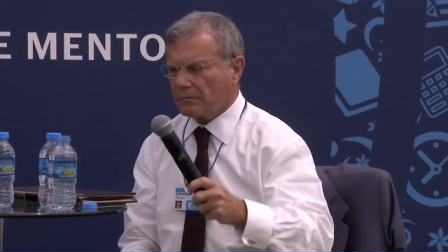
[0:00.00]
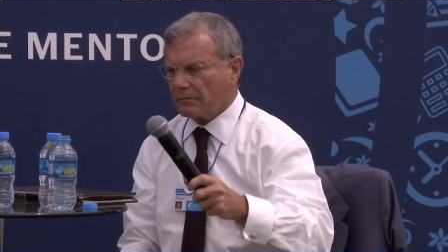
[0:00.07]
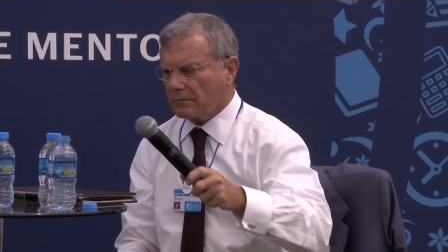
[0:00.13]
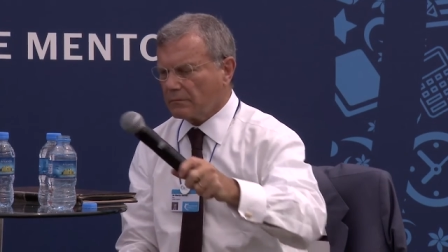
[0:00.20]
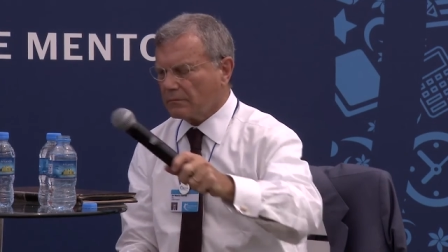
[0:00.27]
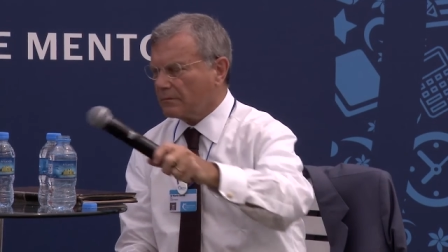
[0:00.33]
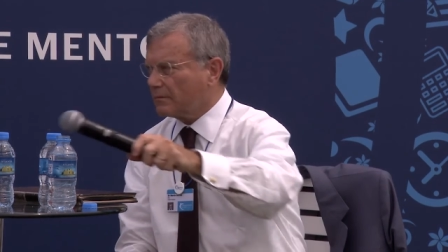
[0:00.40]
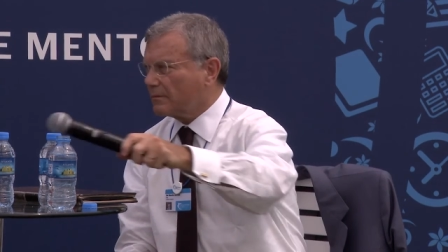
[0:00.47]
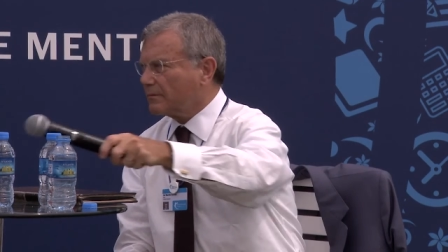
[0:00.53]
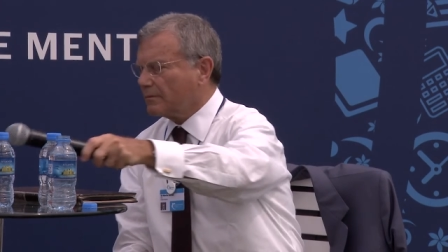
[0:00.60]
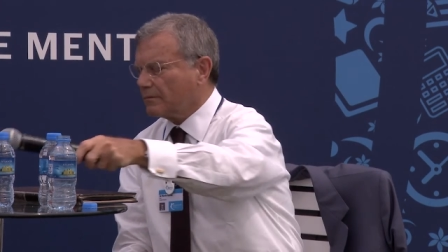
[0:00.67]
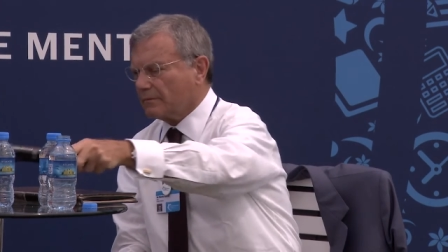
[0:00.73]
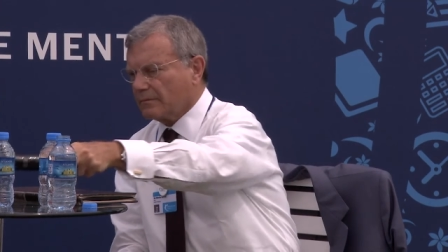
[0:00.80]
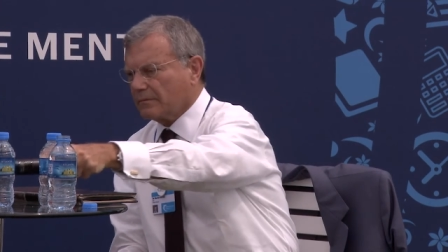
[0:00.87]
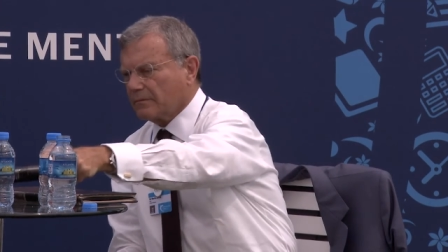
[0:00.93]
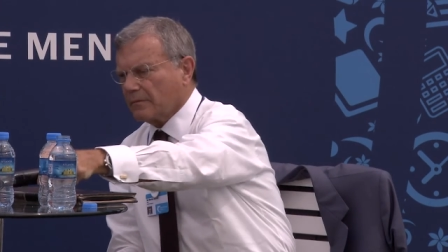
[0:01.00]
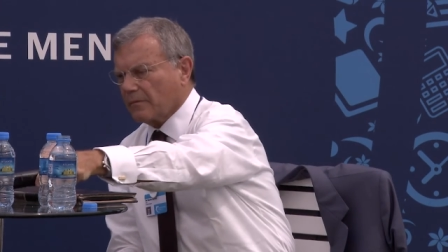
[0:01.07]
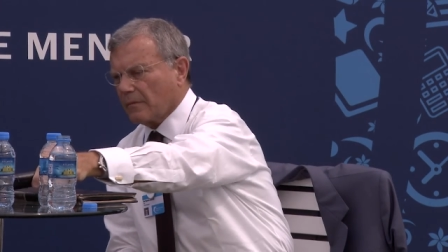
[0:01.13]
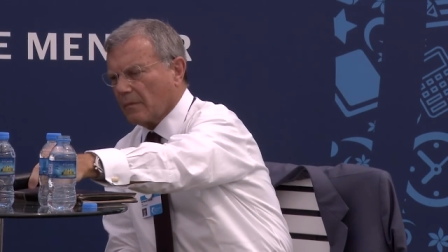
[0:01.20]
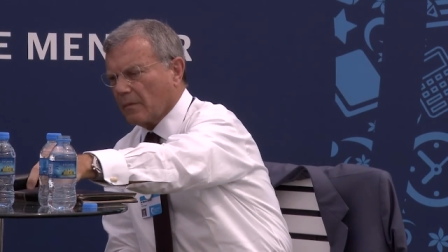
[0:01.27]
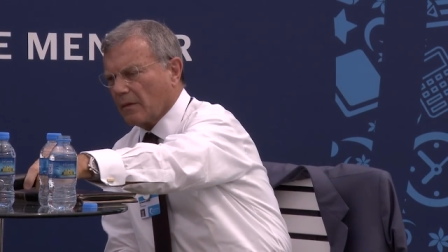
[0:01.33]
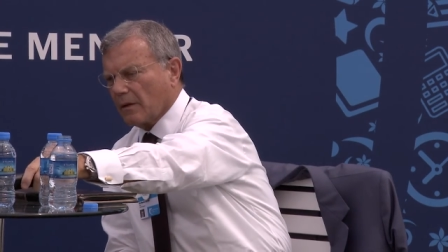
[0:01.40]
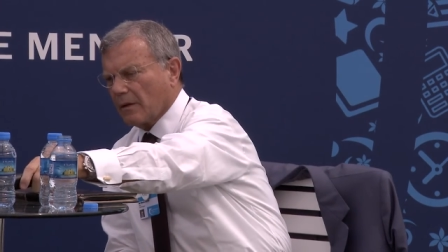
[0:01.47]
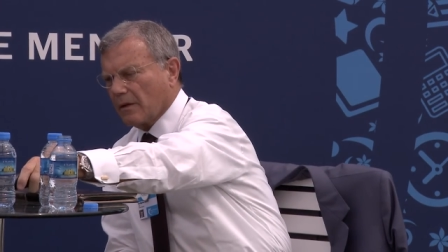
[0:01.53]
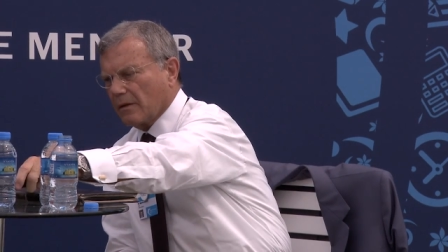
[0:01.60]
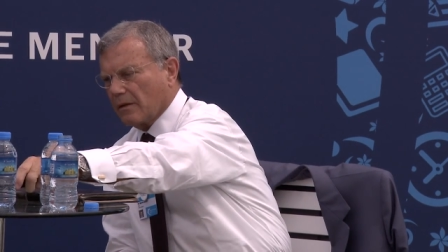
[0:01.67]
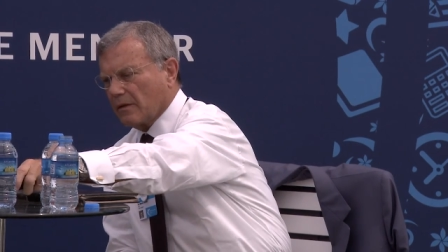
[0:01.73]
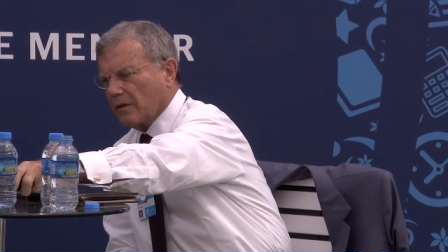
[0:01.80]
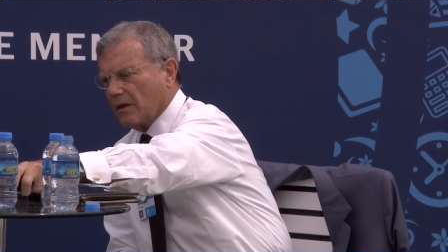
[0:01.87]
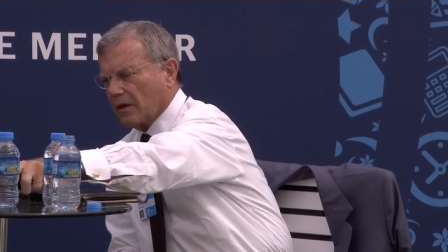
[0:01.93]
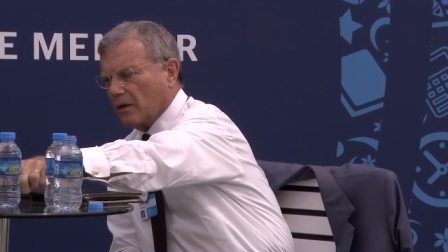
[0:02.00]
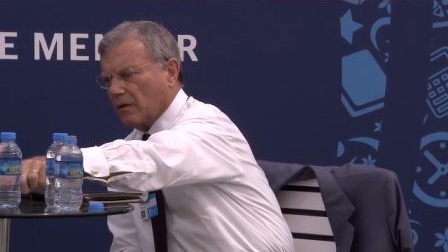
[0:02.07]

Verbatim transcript: we're out of time. Sir Martin,